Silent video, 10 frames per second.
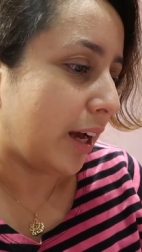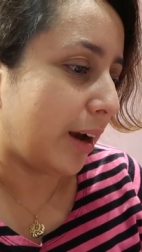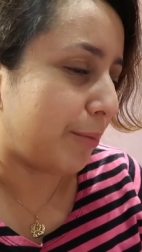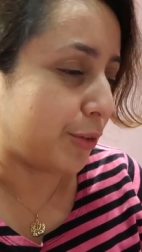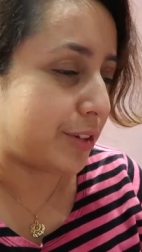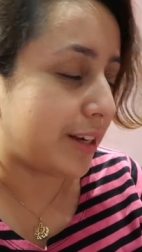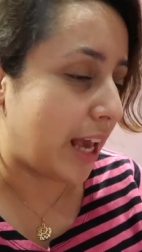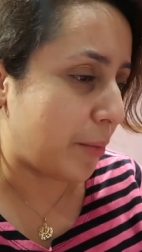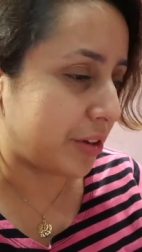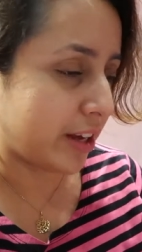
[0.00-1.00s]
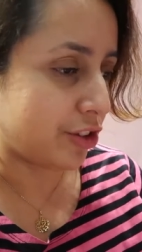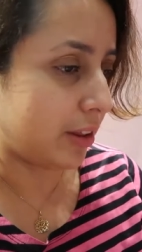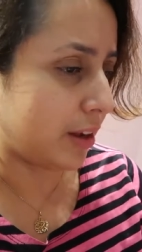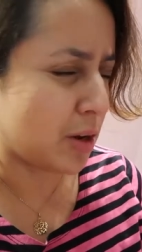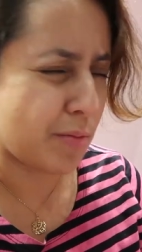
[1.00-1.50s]
And obviously he came on stage at
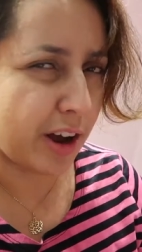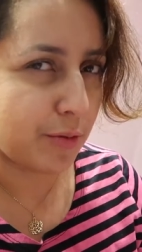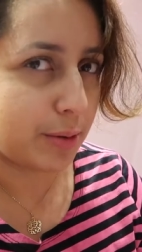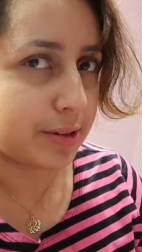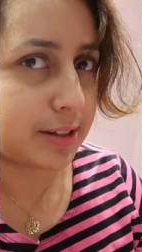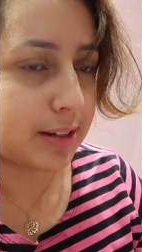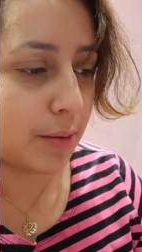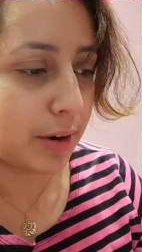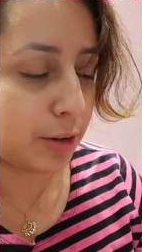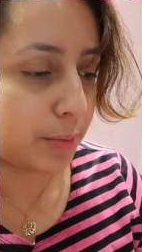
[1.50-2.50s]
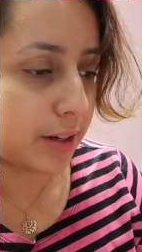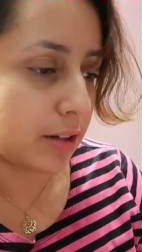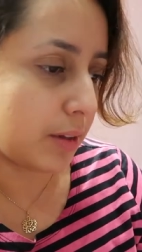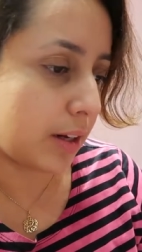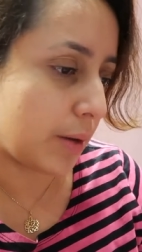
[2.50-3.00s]
the end. You might have been able to see him a little bit in
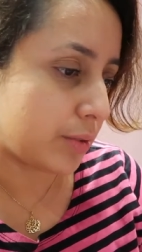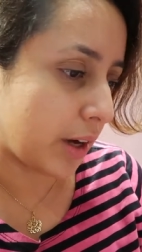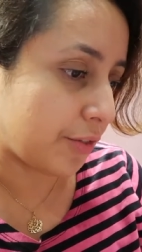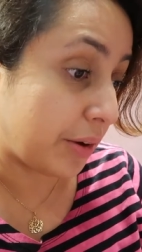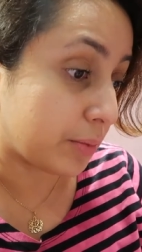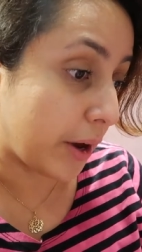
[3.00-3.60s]
some of the clips that I filmed.